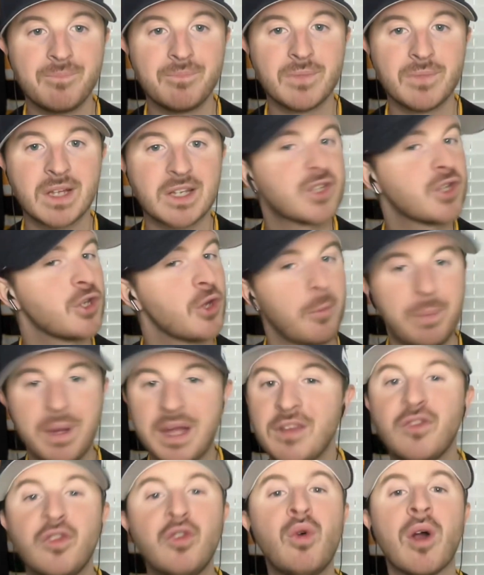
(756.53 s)
So you'll pay
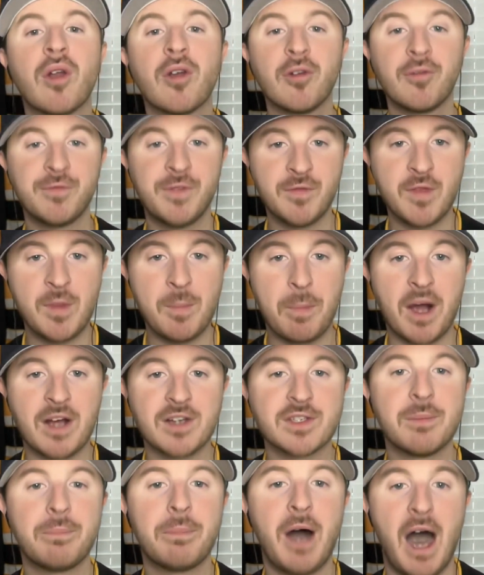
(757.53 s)
$250 a
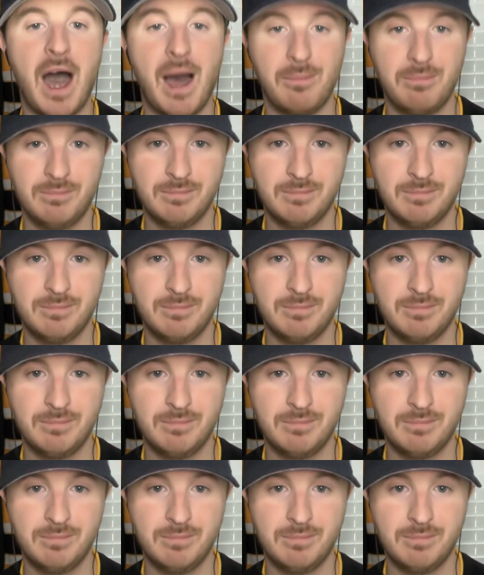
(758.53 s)
pop.